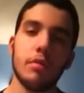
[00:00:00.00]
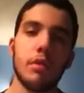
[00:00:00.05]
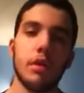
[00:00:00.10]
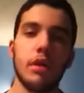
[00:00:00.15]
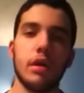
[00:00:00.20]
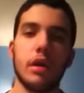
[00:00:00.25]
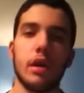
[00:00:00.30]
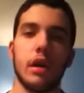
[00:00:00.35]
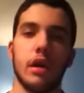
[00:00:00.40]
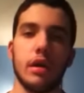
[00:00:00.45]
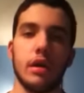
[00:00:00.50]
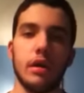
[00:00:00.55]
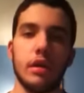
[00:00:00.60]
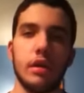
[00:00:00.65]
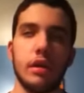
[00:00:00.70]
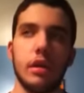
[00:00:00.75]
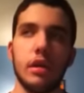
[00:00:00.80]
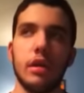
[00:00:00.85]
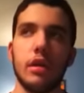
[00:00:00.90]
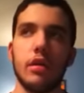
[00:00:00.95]
but
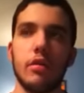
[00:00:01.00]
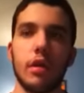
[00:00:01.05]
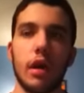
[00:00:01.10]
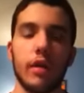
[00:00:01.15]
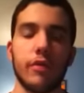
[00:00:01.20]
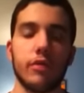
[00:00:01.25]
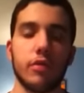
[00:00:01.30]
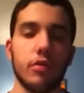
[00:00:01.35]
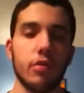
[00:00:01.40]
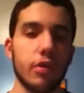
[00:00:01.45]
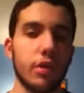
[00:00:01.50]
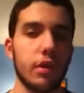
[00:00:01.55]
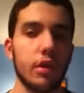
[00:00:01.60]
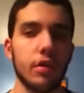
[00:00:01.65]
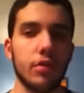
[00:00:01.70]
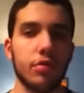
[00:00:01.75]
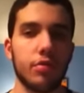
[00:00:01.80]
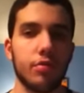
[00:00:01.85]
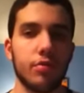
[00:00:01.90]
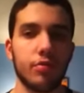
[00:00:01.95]

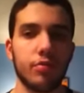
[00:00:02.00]
after